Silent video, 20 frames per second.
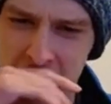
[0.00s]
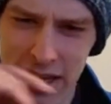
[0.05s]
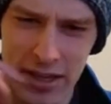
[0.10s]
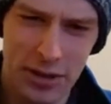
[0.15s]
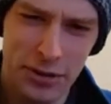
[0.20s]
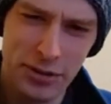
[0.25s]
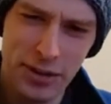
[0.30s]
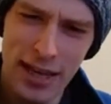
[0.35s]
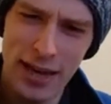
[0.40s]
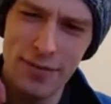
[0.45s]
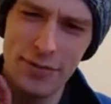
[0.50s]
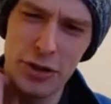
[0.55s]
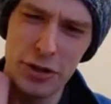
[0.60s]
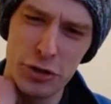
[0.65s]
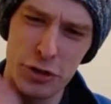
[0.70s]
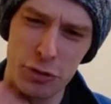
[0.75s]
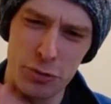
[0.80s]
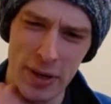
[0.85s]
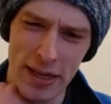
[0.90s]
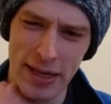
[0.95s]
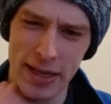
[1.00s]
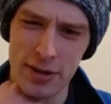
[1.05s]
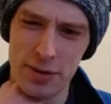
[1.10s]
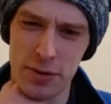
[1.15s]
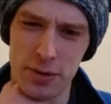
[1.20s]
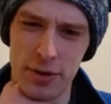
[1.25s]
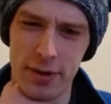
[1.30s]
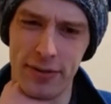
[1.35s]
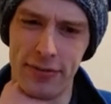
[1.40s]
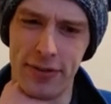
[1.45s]
You leave the shrieking
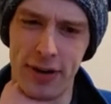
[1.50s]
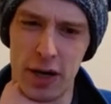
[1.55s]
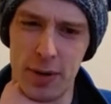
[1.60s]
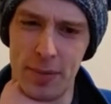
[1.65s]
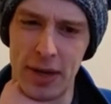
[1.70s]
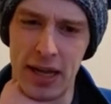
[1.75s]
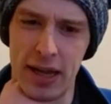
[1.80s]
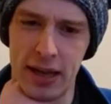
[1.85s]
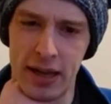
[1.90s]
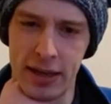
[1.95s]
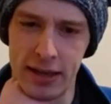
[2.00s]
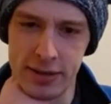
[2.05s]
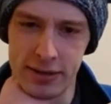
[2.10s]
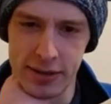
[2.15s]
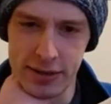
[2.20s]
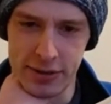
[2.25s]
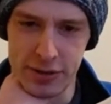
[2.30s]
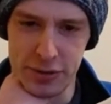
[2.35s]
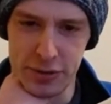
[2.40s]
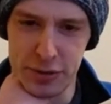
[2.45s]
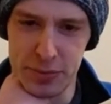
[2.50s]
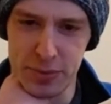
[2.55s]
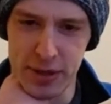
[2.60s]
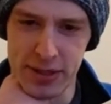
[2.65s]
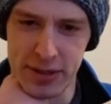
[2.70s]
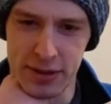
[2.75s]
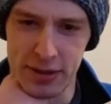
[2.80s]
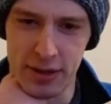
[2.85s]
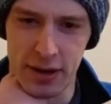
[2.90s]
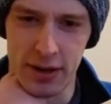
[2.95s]
door far behind as you
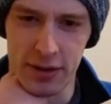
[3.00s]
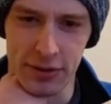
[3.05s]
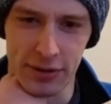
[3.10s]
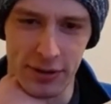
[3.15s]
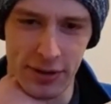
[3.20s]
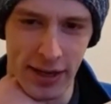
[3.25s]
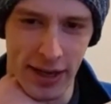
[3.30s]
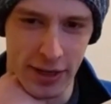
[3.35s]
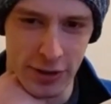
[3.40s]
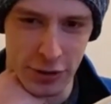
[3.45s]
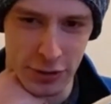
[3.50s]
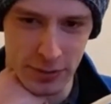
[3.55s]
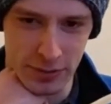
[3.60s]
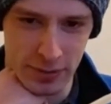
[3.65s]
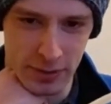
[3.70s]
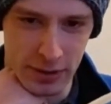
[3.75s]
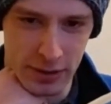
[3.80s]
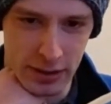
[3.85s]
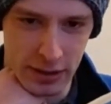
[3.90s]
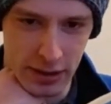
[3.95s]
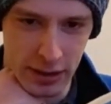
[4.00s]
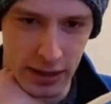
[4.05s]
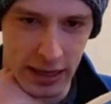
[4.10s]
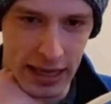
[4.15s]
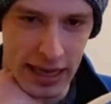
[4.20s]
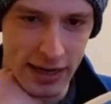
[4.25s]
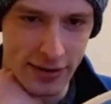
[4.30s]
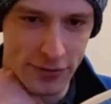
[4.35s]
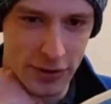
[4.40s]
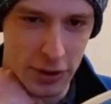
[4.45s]
sprint along the ledge.
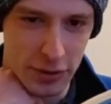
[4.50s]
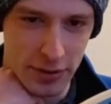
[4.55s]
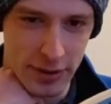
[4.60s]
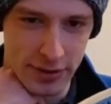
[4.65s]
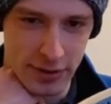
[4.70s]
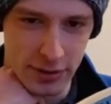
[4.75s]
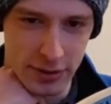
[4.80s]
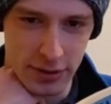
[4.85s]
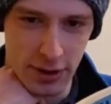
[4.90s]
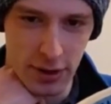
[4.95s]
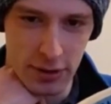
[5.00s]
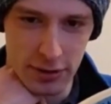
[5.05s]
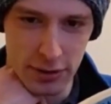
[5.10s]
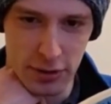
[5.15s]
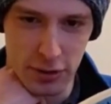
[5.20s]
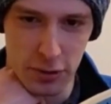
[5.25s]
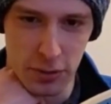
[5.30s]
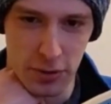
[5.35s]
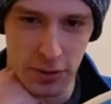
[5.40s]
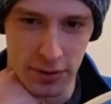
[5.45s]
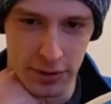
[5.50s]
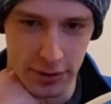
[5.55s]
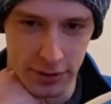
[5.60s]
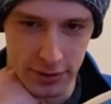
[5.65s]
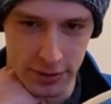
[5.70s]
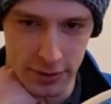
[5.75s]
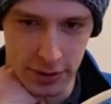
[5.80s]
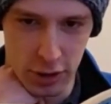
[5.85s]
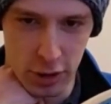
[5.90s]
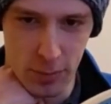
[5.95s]
Ahead of you is a dark
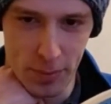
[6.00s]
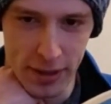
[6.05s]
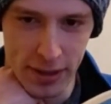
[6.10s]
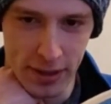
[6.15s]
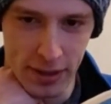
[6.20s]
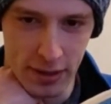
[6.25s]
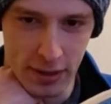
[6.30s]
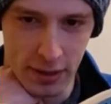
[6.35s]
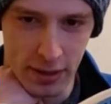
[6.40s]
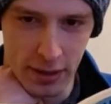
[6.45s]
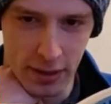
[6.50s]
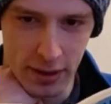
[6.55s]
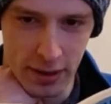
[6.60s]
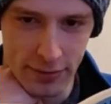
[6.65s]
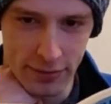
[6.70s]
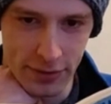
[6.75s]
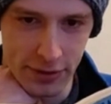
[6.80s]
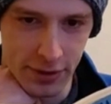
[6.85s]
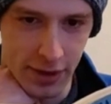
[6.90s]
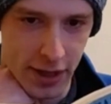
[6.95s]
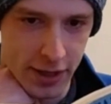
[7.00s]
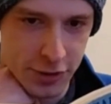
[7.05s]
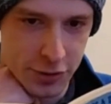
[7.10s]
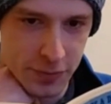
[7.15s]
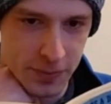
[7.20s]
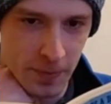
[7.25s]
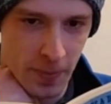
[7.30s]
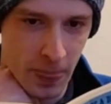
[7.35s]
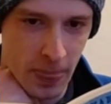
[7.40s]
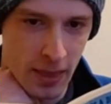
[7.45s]
corridor opening off the
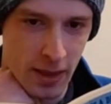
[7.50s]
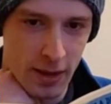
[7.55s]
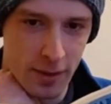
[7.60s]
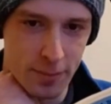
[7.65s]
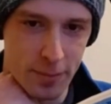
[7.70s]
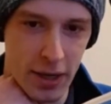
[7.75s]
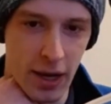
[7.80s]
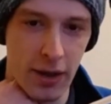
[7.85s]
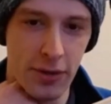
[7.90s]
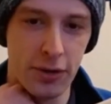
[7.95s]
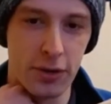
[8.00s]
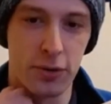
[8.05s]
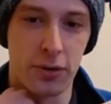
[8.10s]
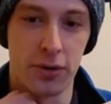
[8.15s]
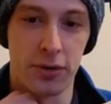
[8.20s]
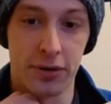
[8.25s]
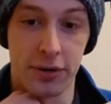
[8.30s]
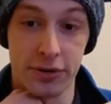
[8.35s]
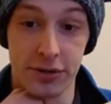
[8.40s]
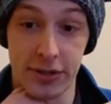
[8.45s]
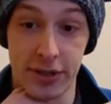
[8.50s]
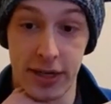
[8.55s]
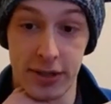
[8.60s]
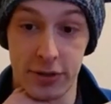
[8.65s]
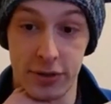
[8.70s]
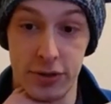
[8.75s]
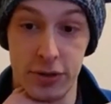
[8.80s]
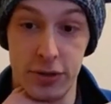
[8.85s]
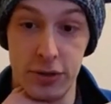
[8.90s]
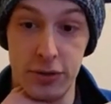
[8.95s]
ledge. Beyond the corridor
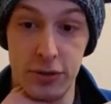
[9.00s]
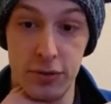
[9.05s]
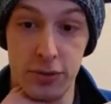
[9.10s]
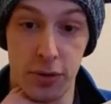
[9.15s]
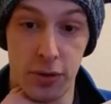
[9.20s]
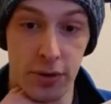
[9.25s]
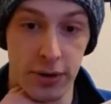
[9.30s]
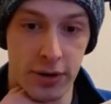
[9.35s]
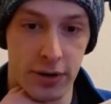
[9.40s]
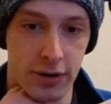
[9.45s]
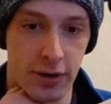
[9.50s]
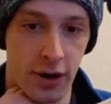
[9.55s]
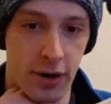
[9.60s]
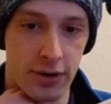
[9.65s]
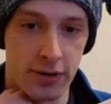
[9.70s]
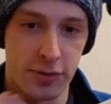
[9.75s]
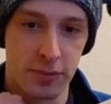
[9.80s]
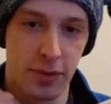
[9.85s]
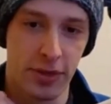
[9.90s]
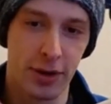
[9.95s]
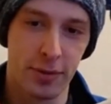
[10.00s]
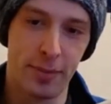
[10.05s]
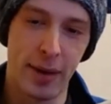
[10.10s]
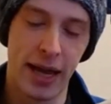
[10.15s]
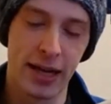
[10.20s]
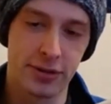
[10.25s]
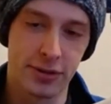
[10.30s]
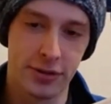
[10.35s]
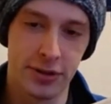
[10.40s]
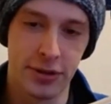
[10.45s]
stand 2 orc guards with their
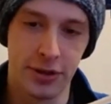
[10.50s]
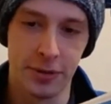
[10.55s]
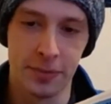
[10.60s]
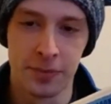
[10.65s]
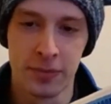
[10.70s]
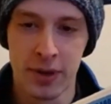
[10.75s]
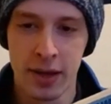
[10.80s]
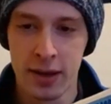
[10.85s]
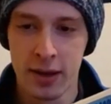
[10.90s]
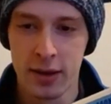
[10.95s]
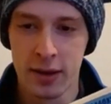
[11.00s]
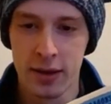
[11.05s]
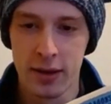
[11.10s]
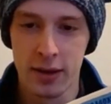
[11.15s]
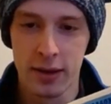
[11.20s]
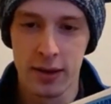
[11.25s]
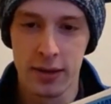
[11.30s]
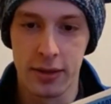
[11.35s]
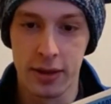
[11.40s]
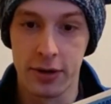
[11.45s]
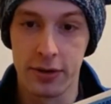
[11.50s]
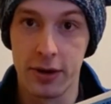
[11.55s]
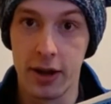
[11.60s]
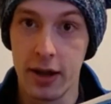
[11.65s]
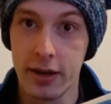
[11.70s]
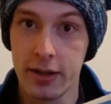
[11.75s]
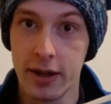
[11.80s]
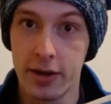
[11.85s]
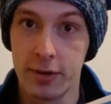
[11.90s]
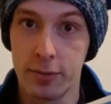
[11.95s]
backs to you. They are
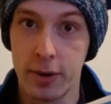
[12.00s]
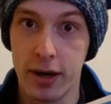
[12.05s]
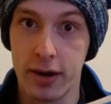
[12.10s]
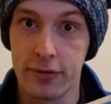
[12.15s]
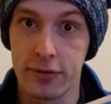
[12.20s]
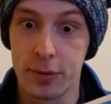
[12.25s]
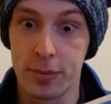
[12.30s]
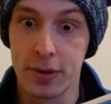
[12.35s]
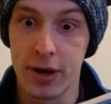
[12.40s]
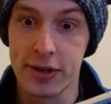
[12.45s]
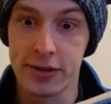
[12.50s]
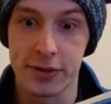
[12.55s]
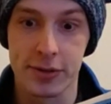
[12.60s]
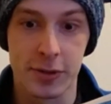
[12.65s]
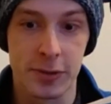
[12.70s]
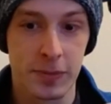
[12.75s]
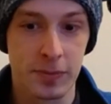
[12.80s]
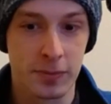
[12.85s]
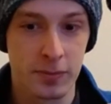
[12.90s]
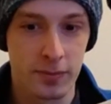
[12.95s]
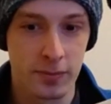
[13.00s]
not yet aware of your presence.